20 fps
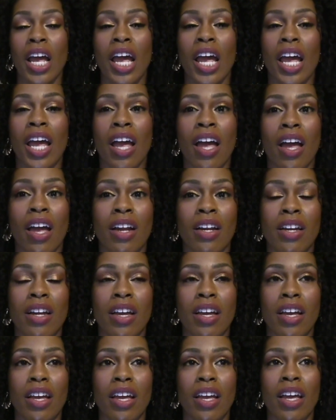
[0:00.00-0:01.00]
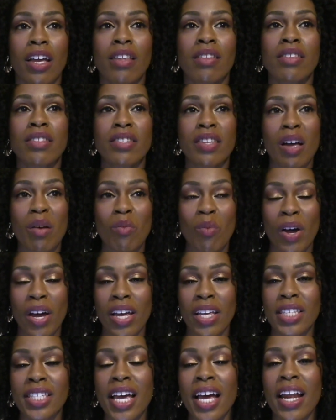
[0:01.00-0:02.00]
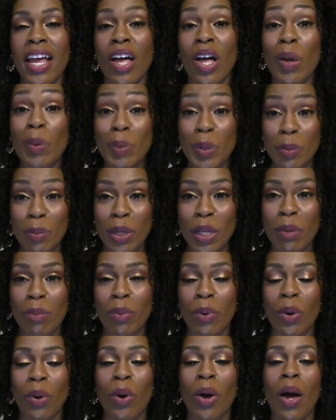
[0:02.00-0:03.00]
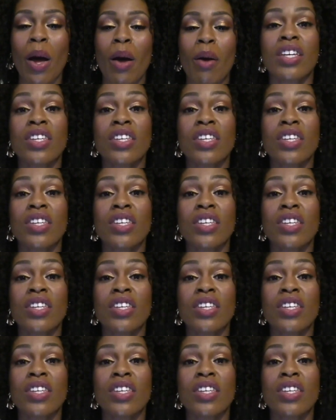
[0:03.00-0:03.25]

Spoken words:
And in some ways that helps people,